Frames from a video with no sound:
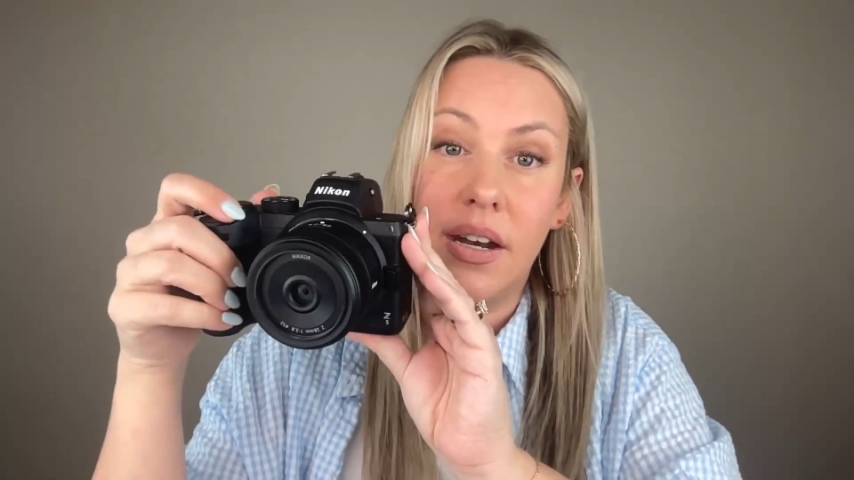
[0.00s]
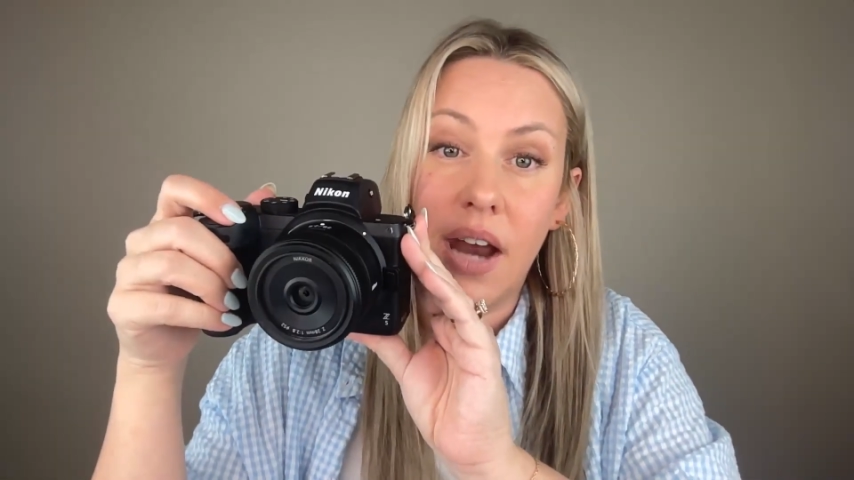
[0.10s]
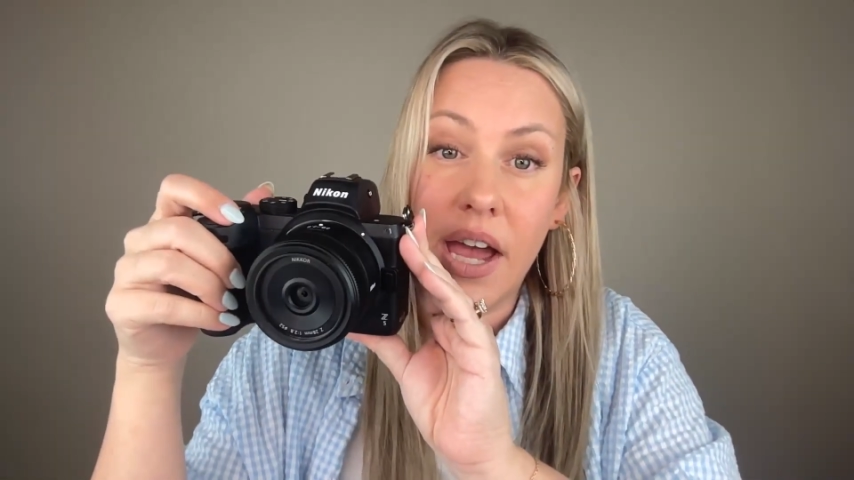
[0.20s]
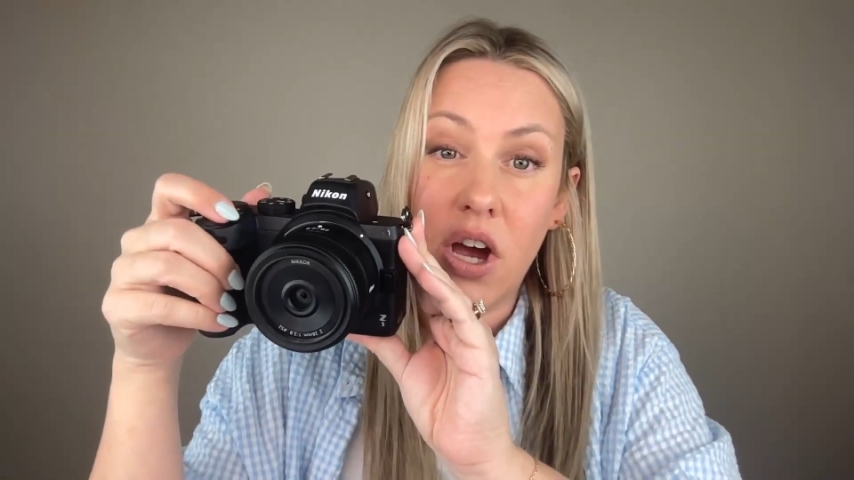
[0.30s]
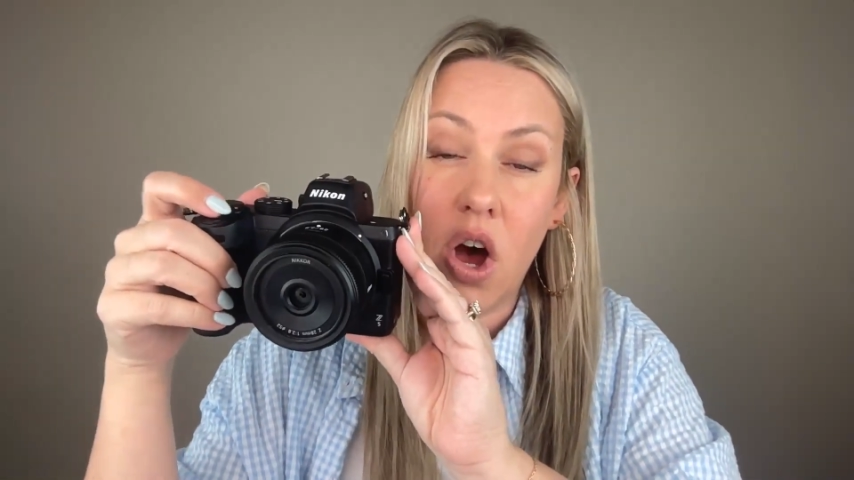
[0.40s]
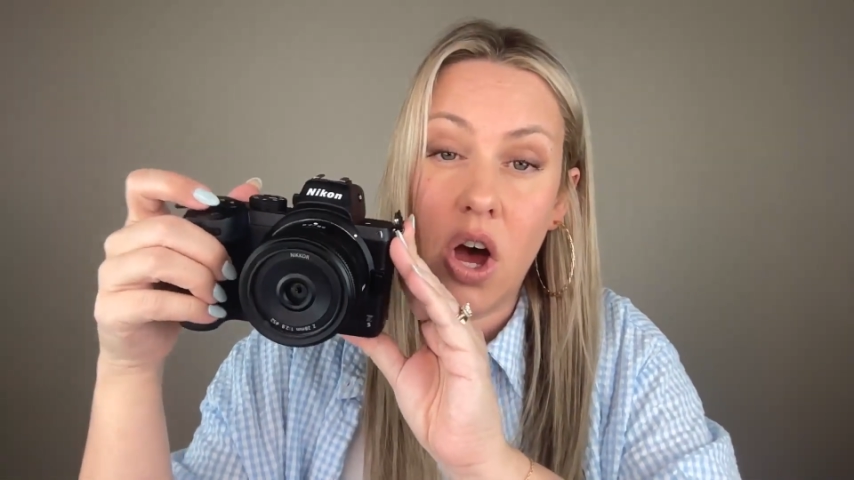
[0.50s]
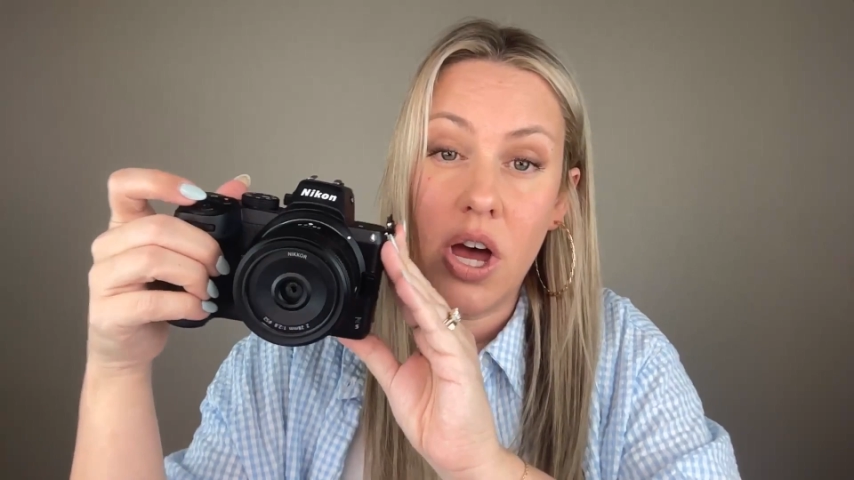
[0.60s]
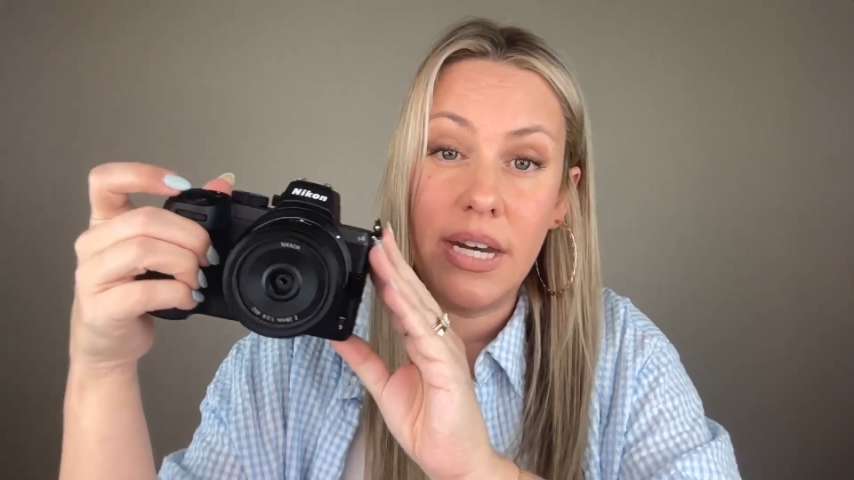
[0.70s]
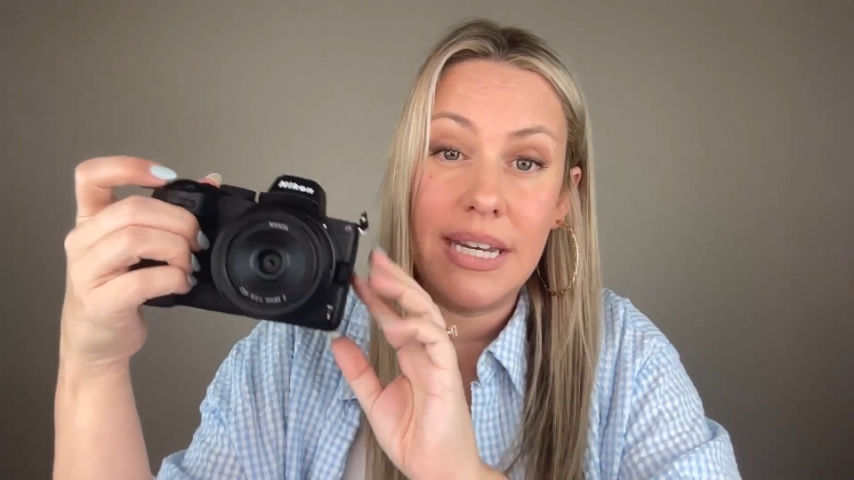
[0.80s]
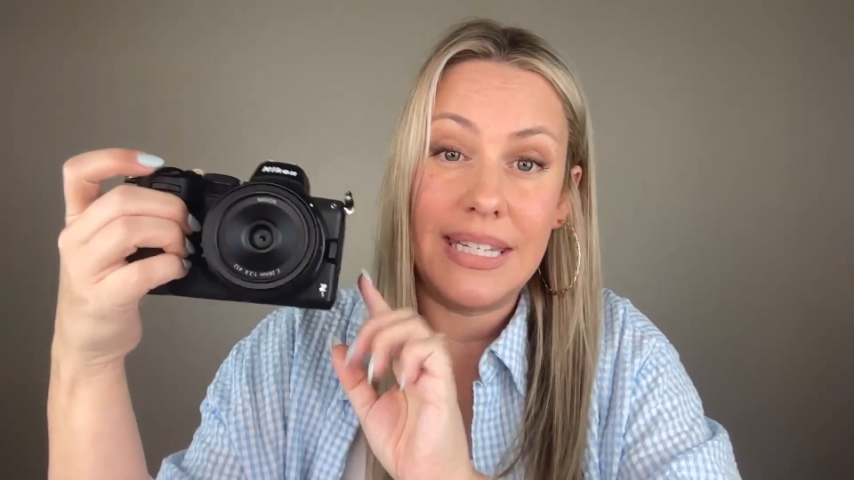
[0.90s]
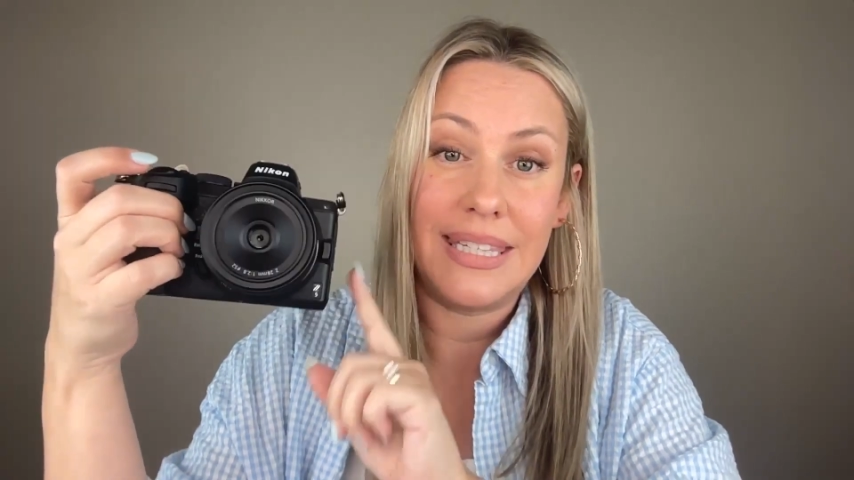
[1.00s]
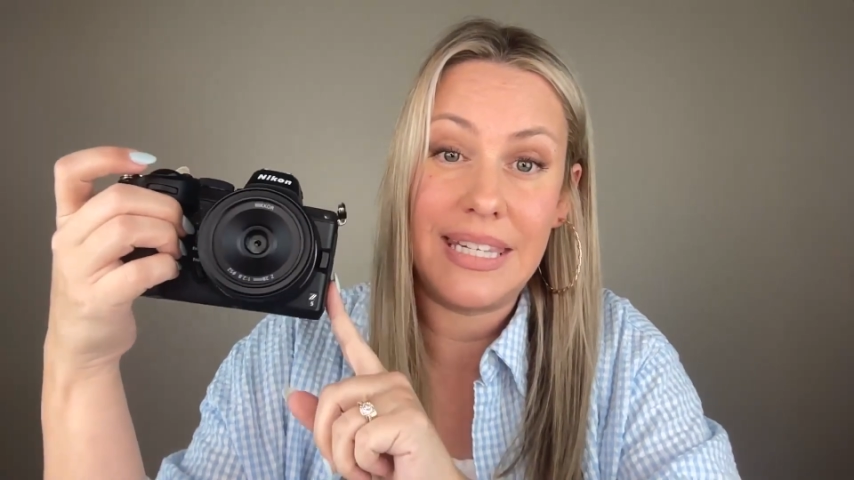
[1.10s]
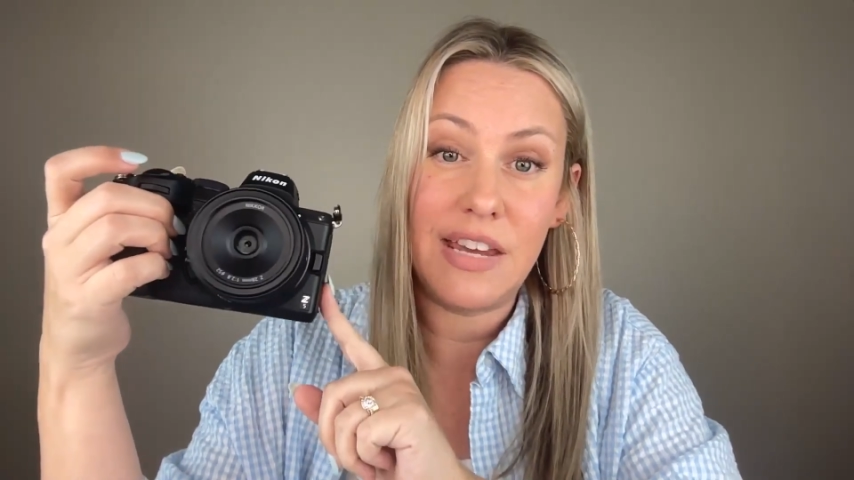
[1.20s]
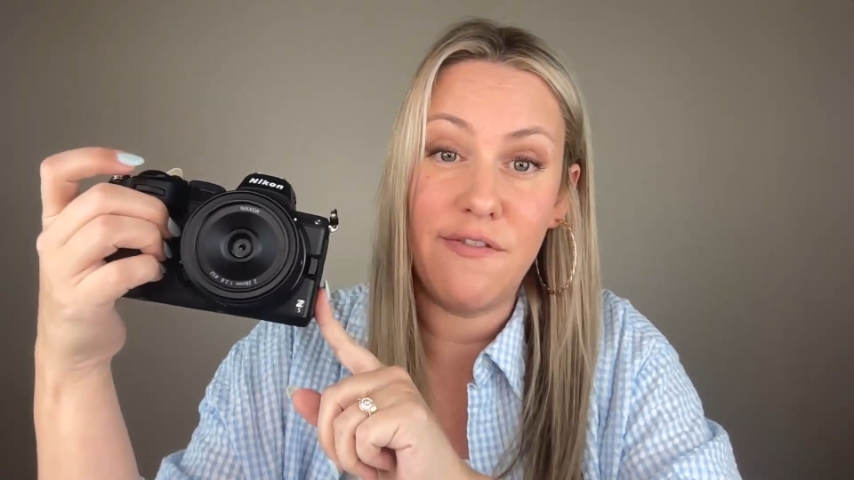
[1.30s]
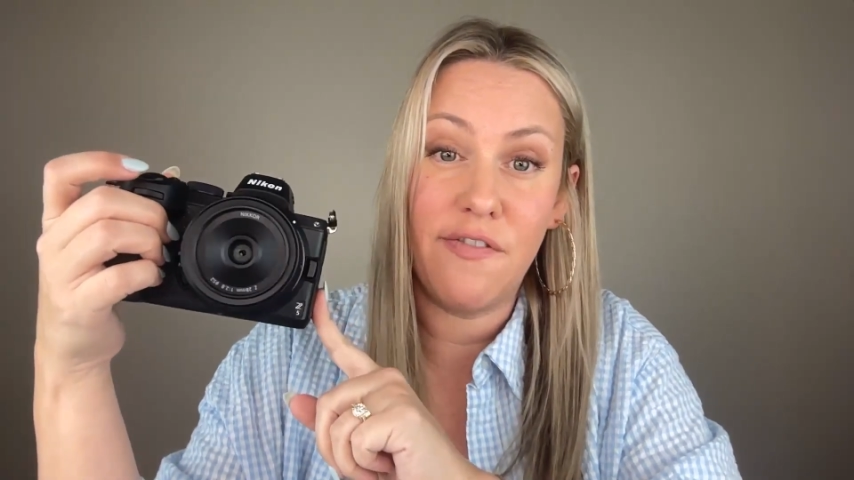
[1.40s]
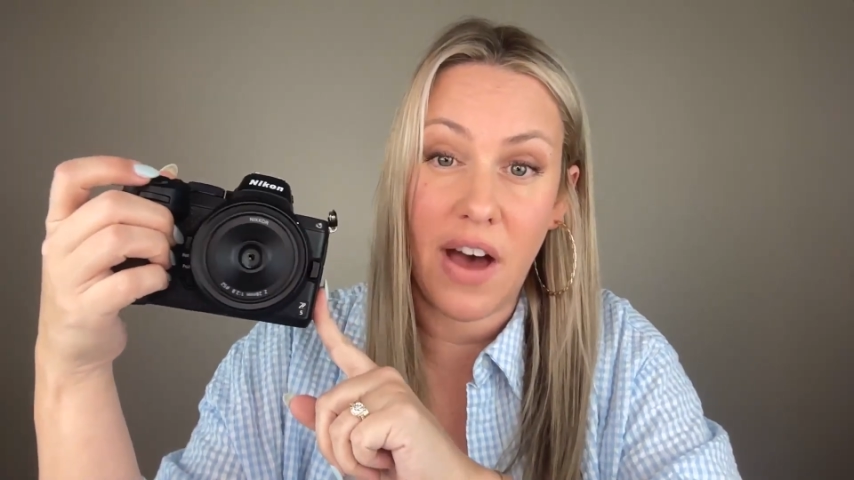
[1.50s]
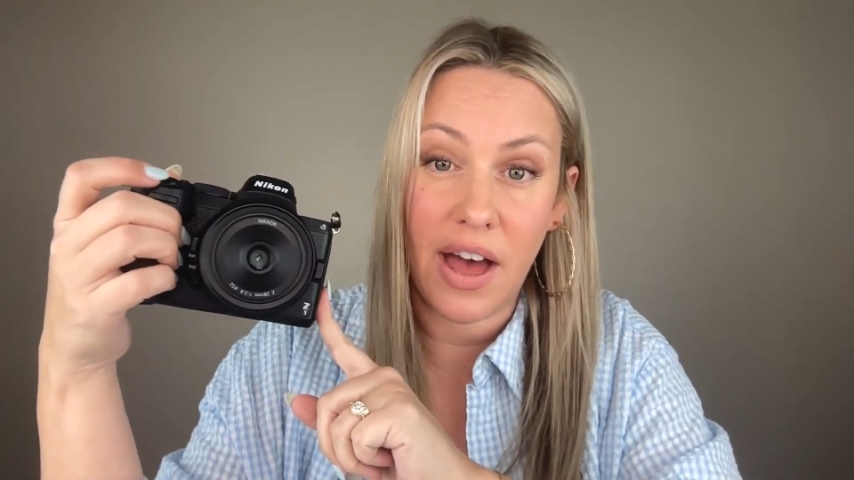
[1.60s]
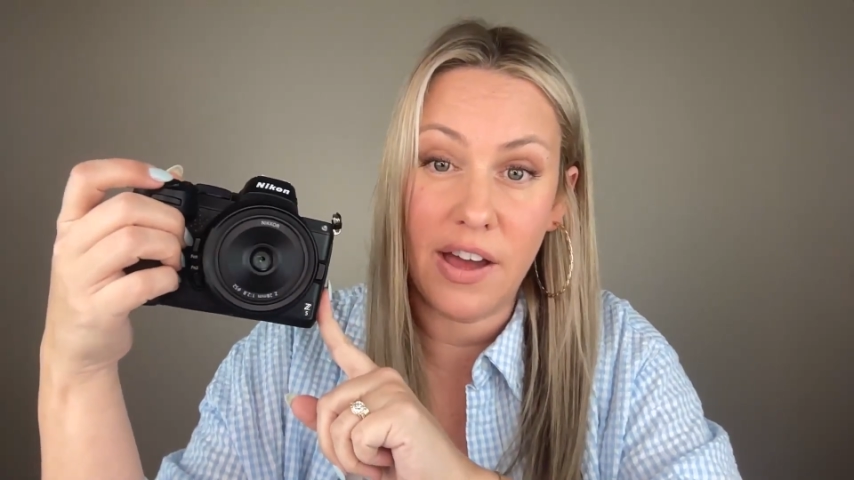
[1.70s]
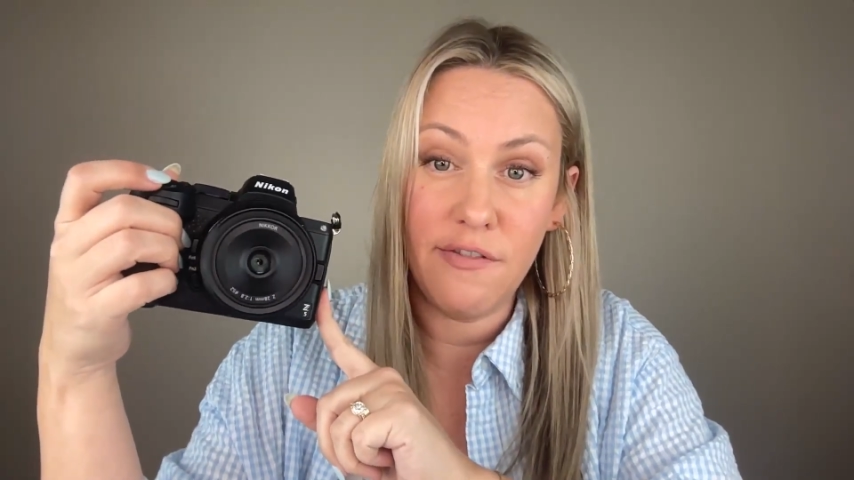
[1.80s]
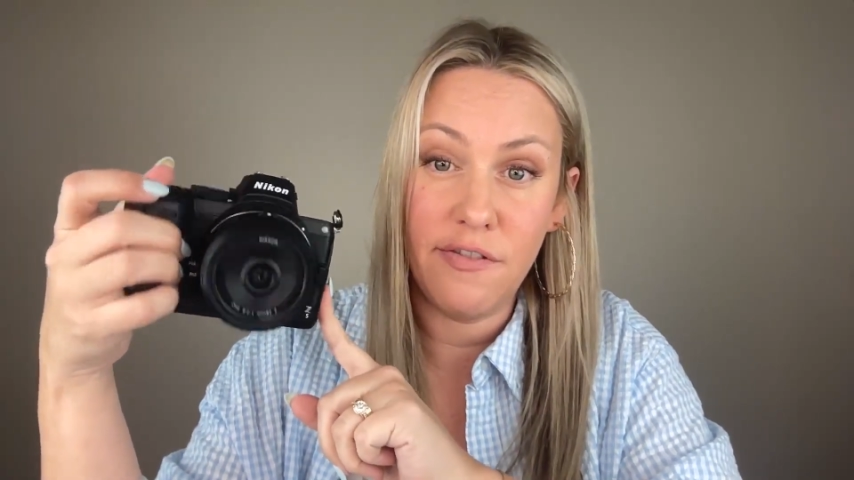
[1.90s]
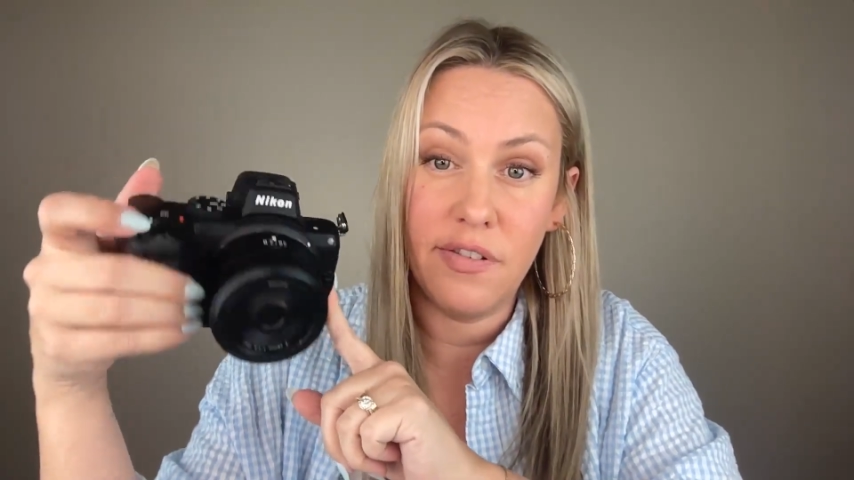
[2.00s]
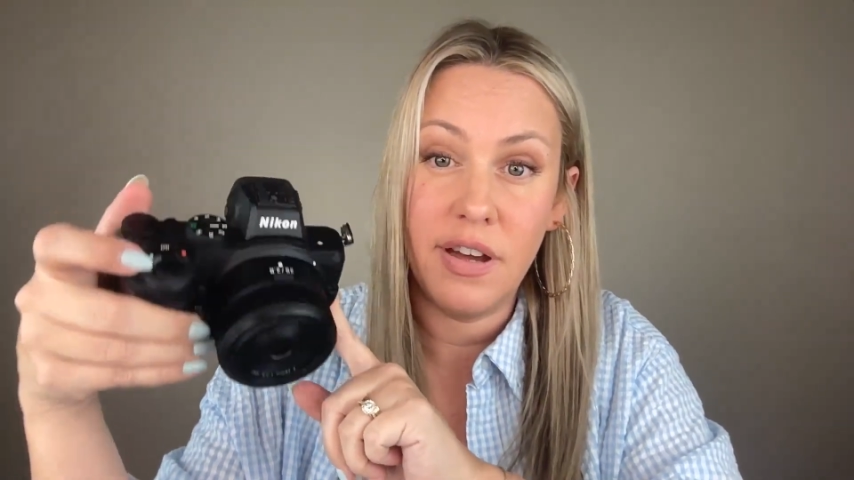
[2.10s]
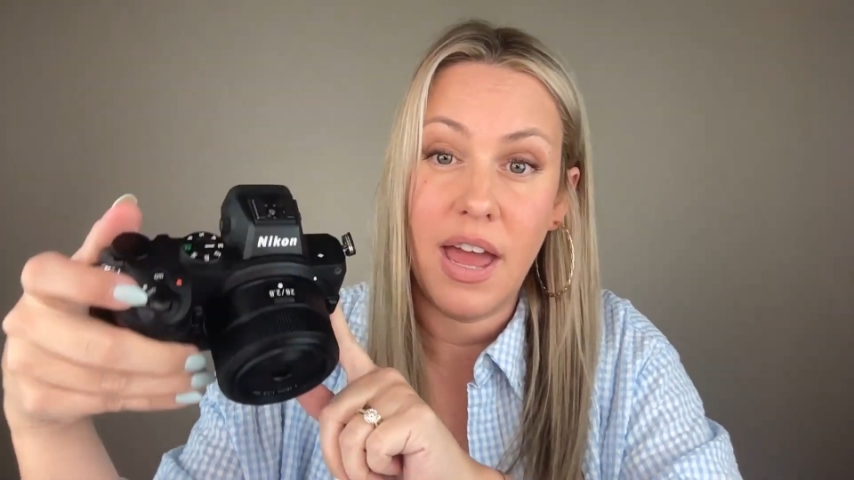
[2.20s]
Nikon Z5.